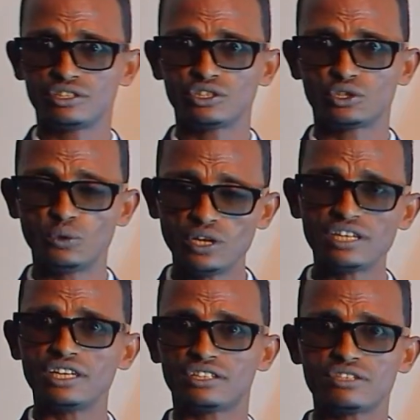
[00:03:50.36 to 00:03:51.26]
during
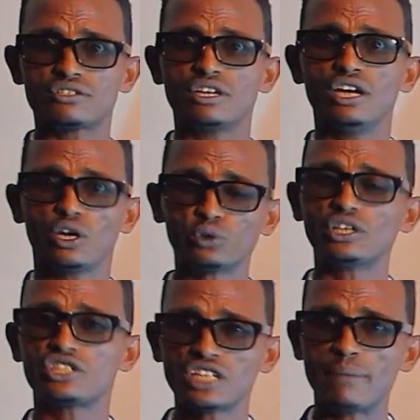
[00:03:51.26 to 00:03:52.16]
its
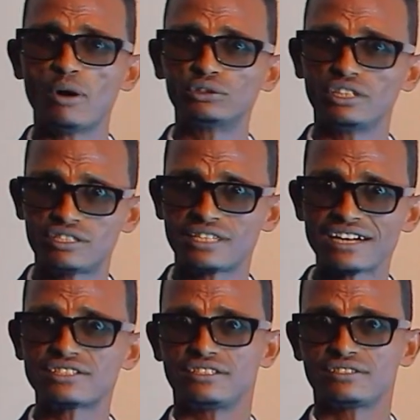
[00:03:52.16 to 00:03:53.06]
rotation about its
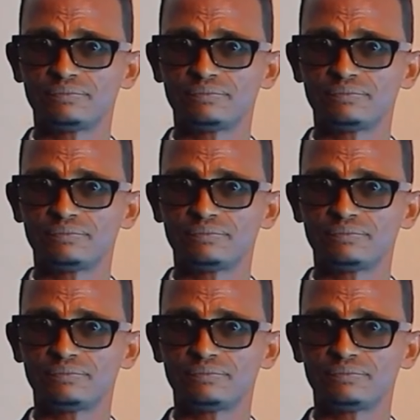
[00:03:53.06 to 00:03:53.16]
axis.